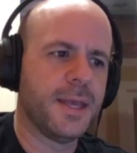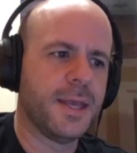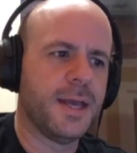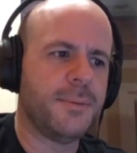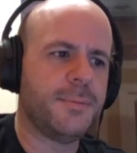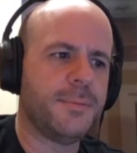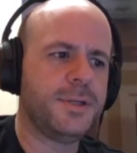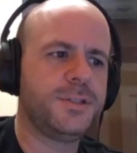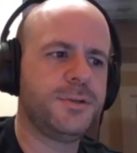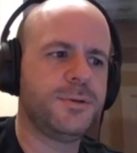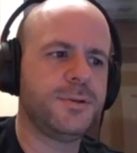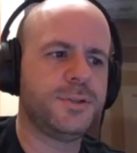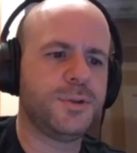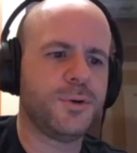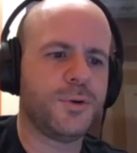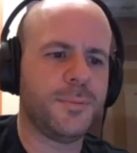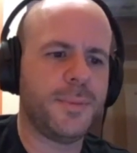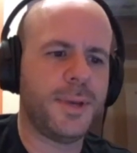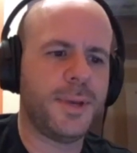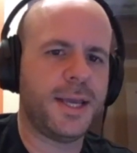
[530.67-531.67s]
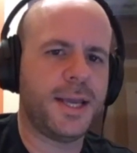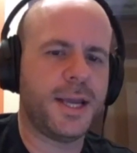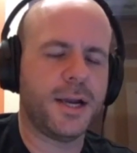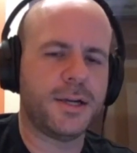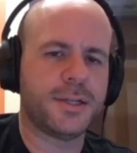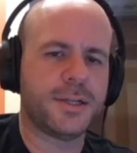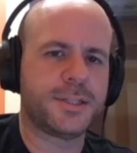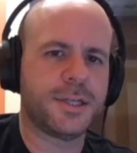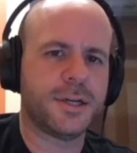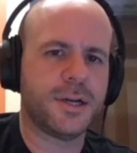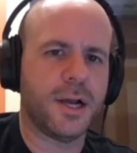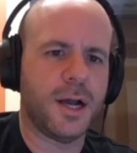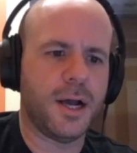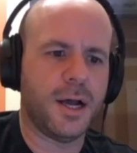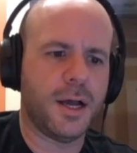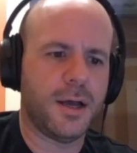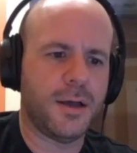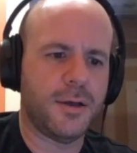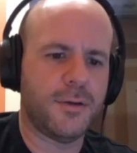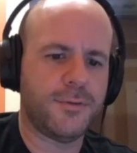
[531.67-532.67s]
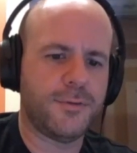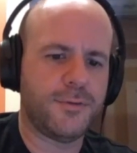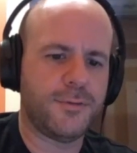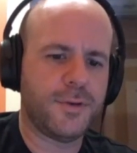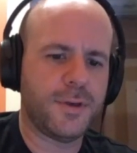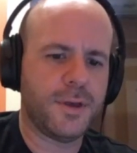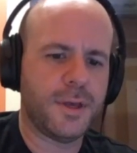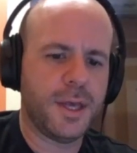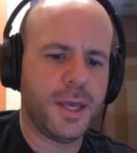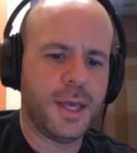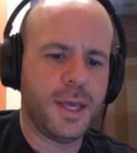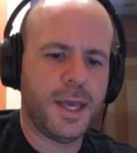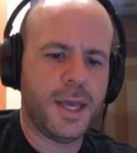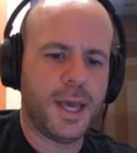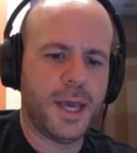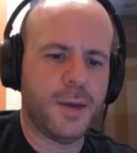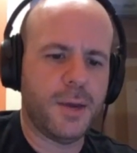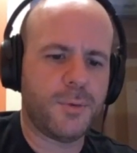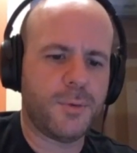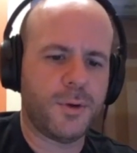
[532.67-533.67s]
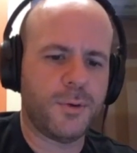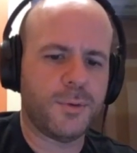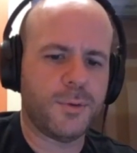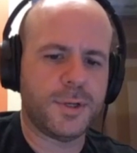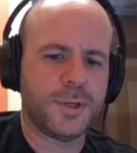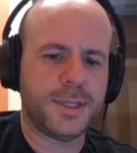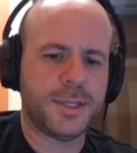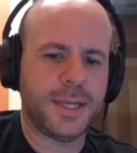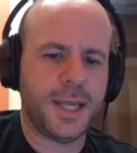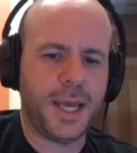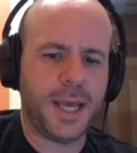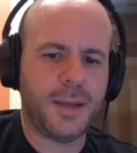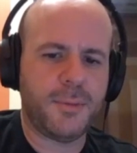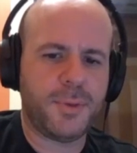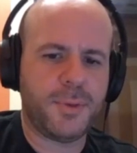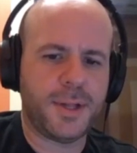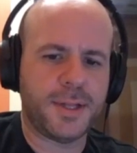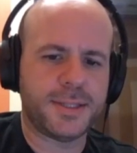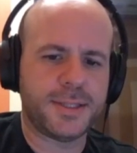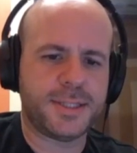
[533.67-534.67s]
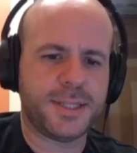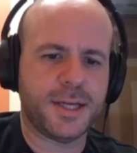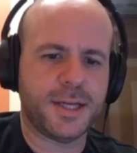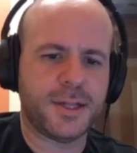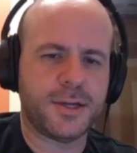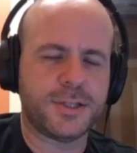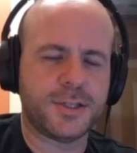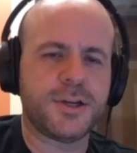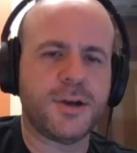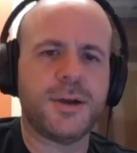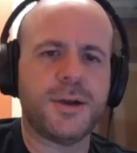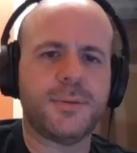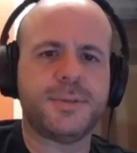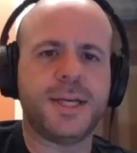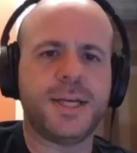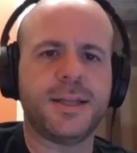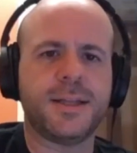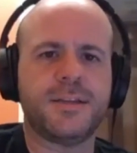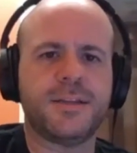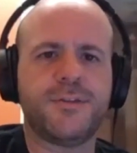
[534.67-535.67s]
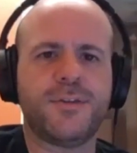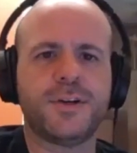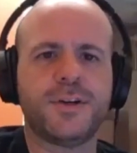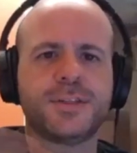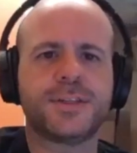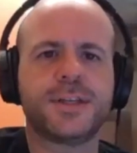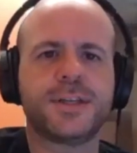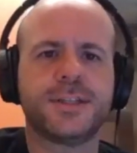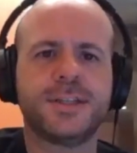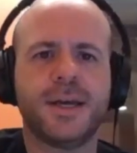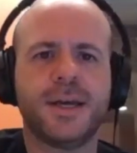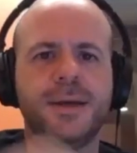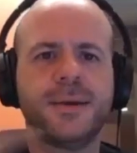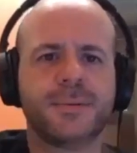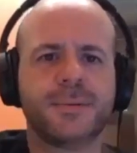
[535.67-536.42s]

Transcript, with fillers: I'm gonna do a dual main character of Edward Norton and Ben Stiller. Sorry, i have taken this first because I.